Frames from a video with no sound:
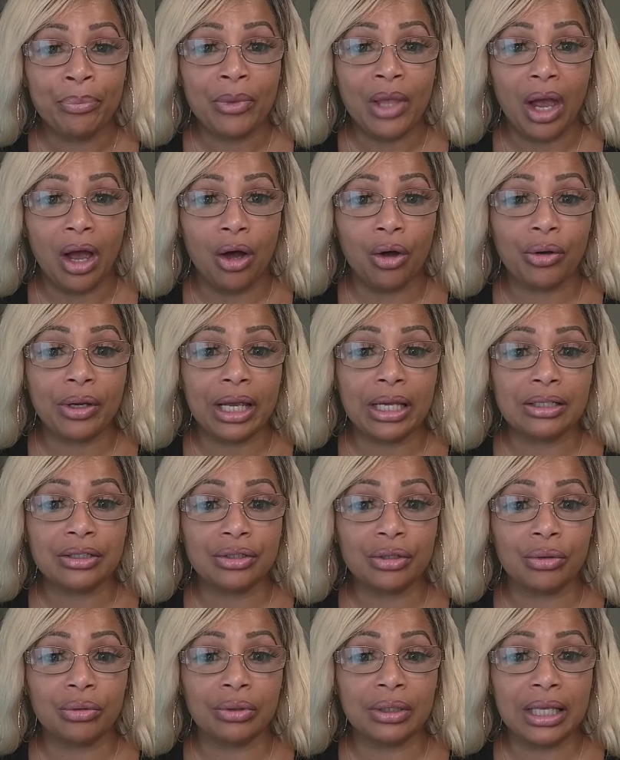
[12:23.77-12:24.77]
Okay,
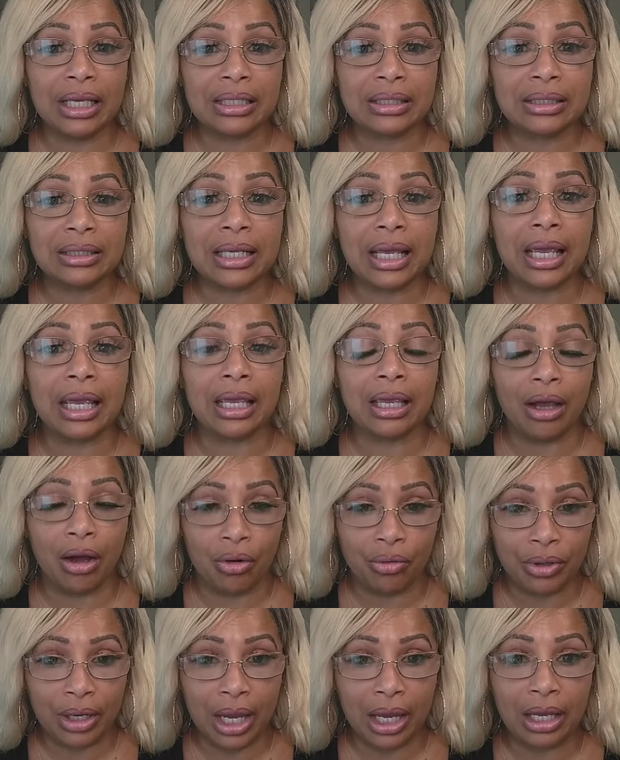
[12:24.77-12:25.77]
so let's say,
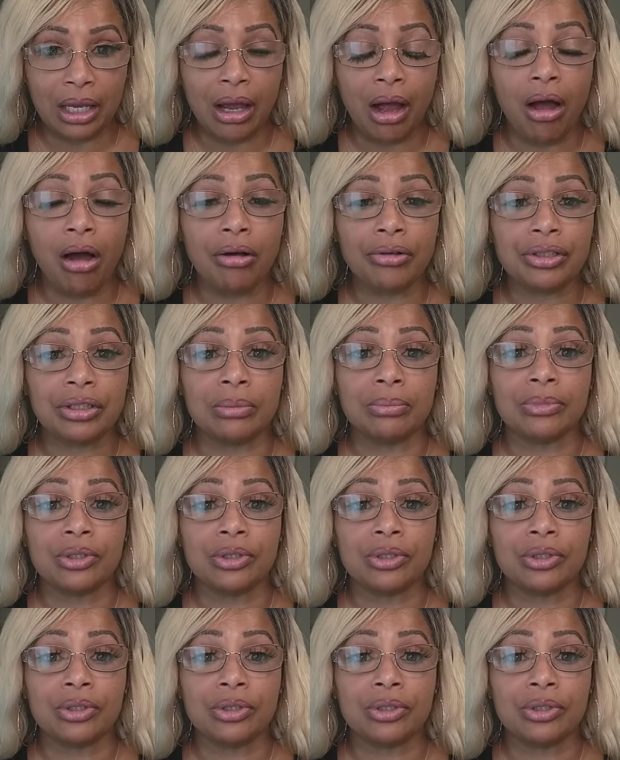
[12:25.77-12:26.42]
okay, awesome.